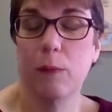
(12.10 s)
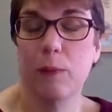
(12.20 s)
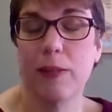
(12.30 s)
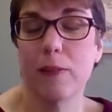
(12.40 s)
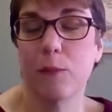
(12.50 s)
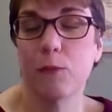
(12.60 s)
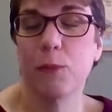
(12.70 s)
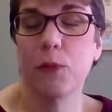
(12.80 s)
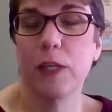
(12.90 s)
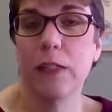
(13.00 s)
because it
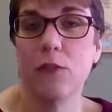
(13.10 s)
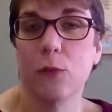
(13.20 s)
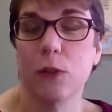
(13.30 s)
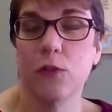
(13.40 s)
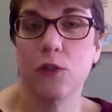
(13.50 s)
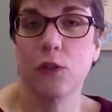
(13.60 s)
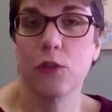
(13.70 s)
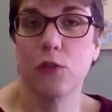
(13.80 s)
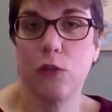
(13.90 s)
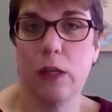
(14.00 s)
pertains to our
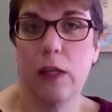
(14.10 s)
church.